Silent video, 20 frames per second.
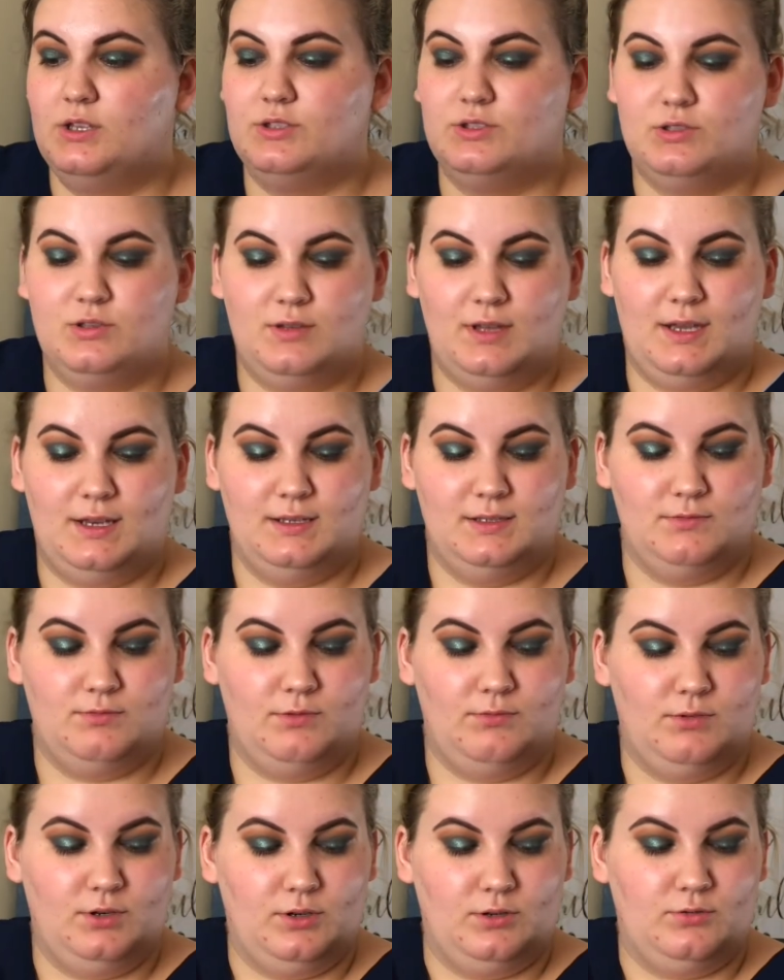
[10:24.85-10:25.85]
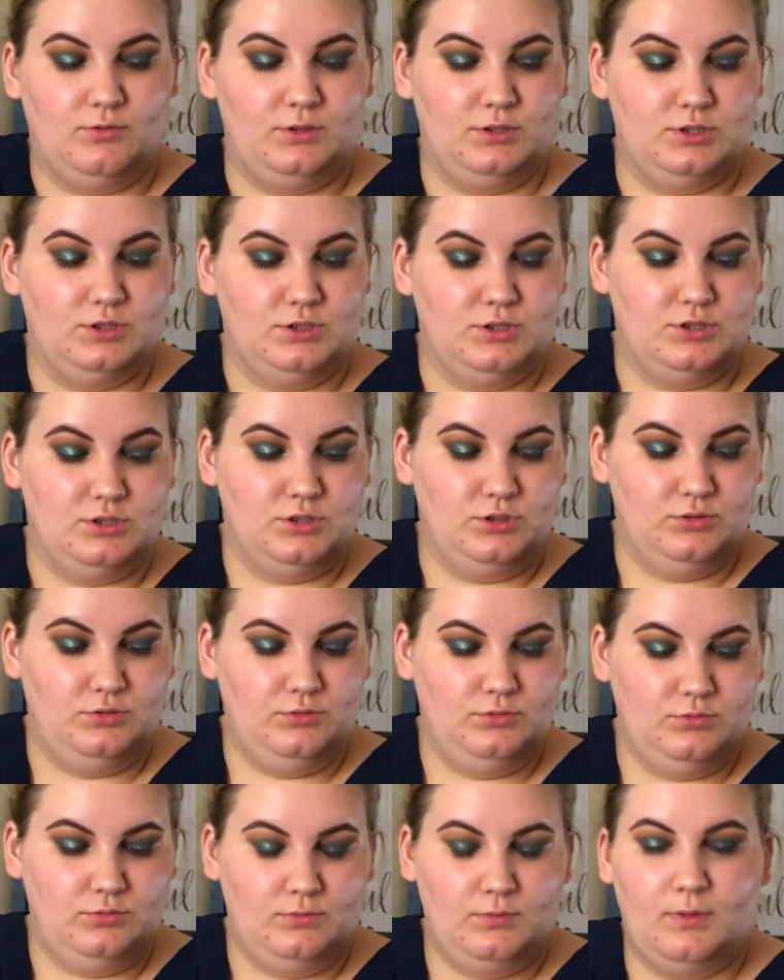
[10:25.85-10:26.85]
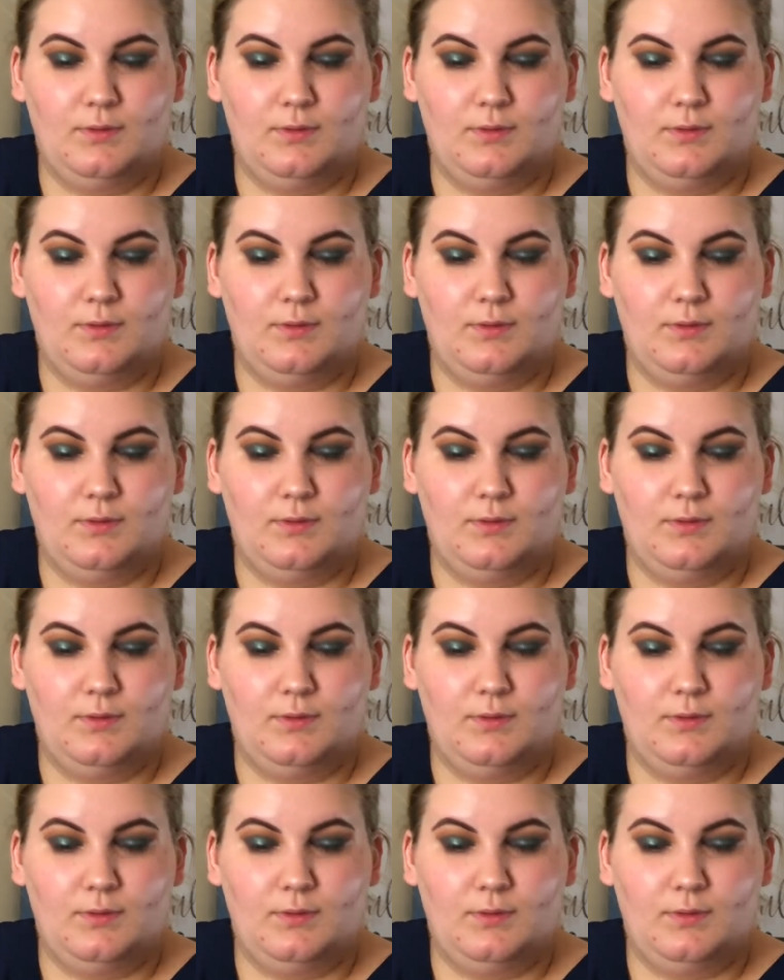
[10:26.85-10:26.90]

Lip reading: So that is what we are going to do.